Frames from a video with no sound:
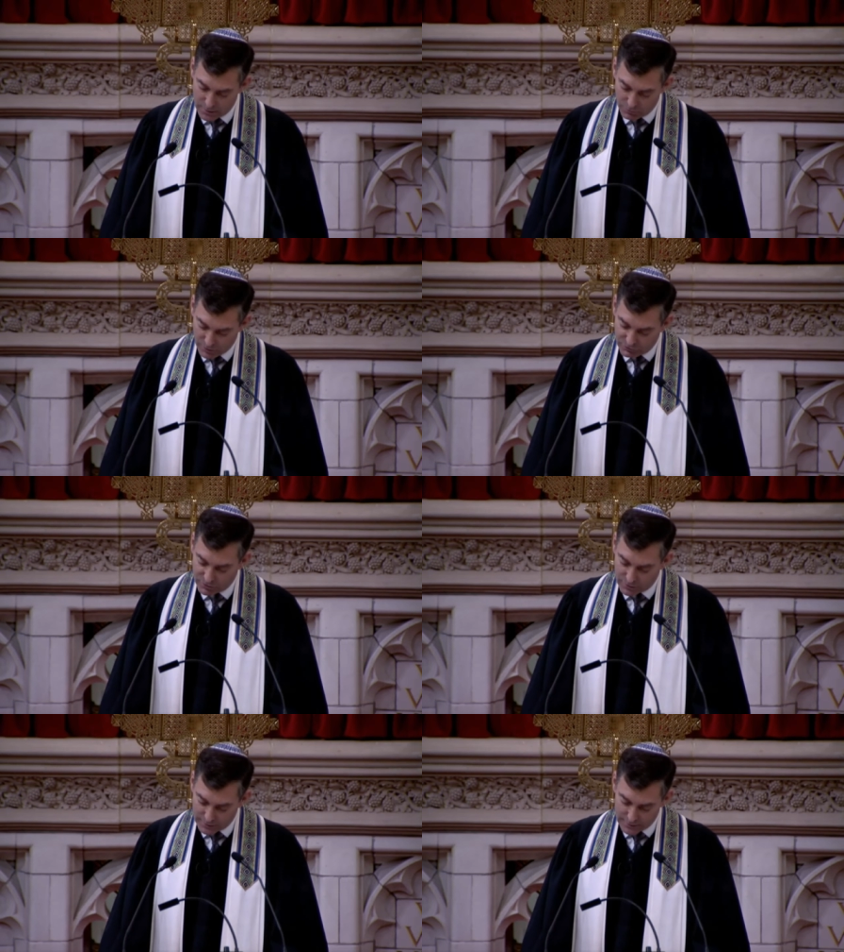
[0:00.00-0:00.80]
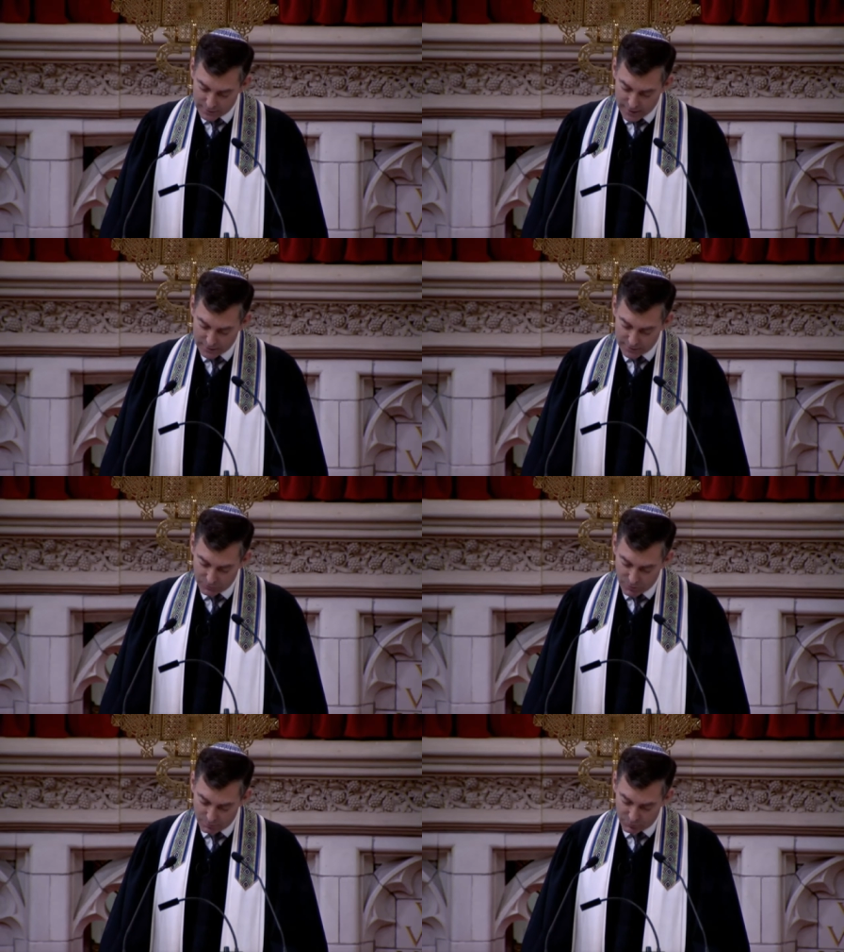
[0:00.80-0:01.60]
recently
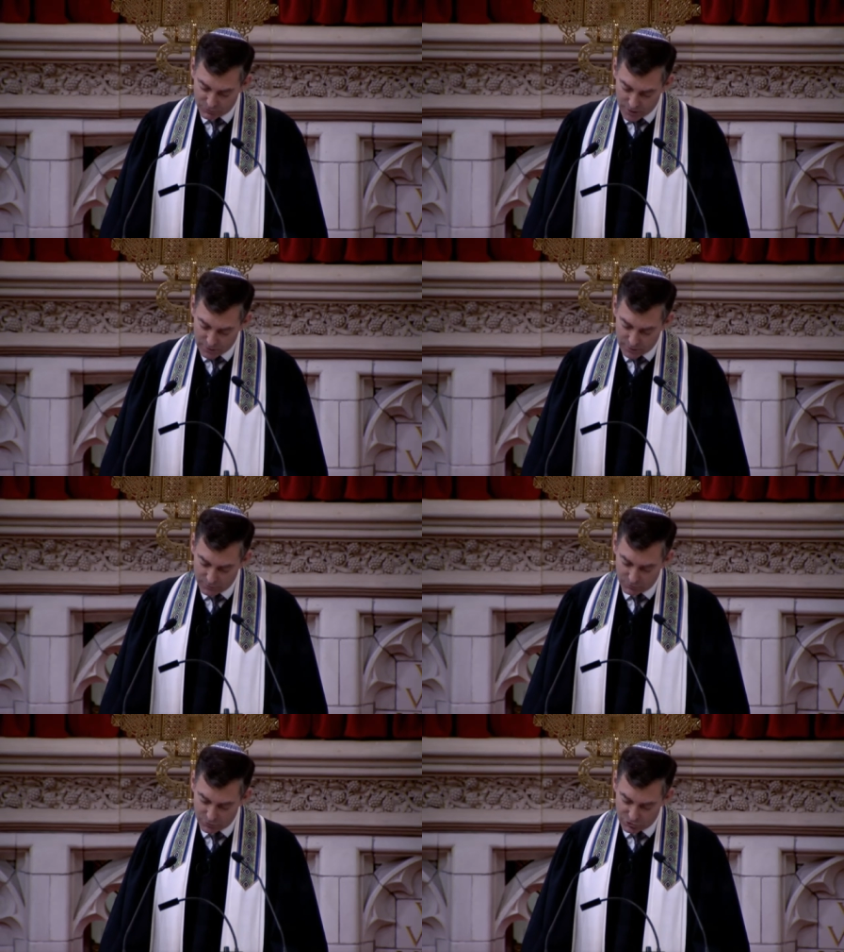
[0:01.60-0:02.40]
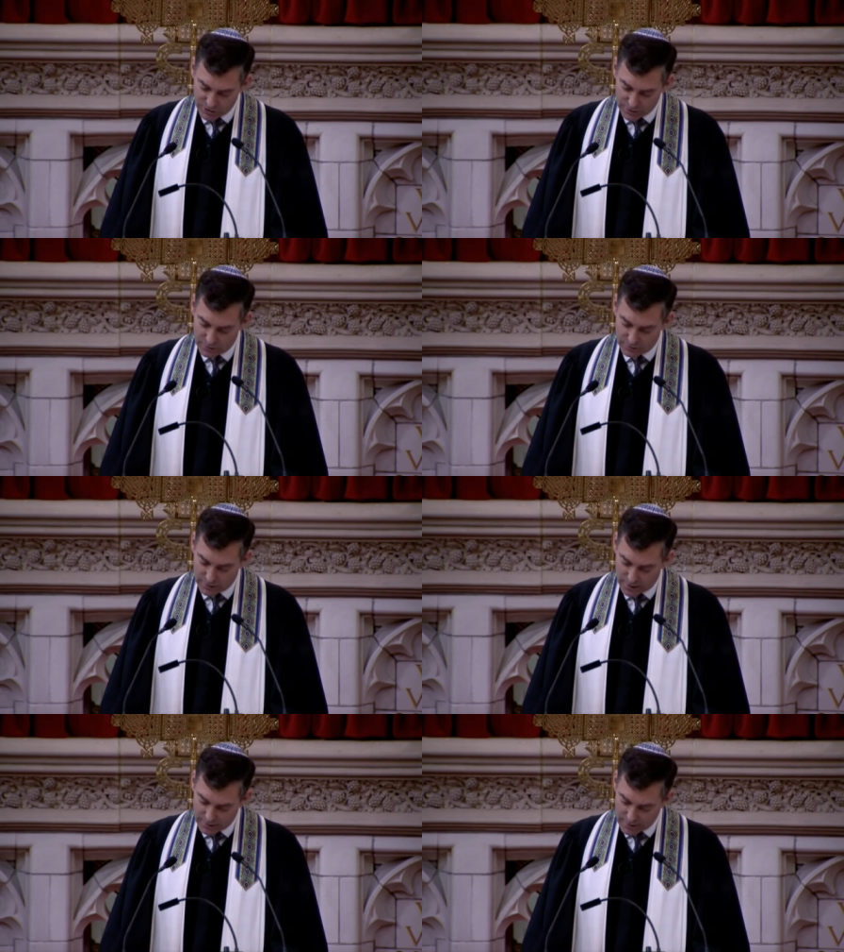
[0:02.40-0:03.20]
elected Representative Rashida
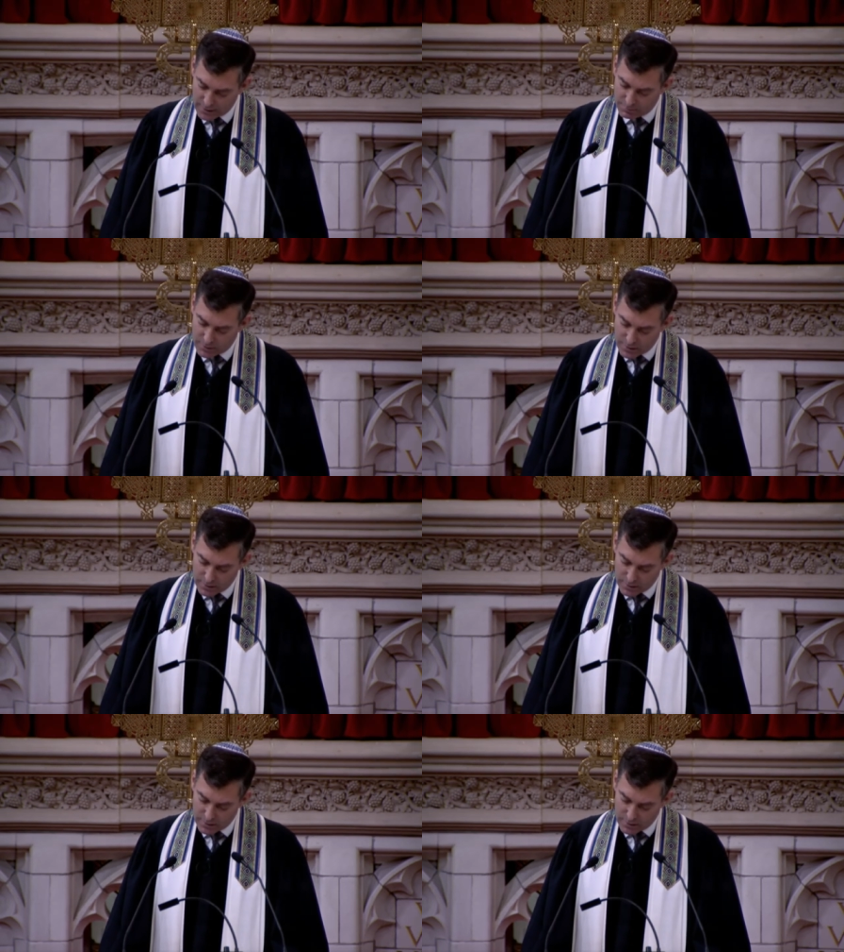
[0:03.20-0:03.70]
Tlaib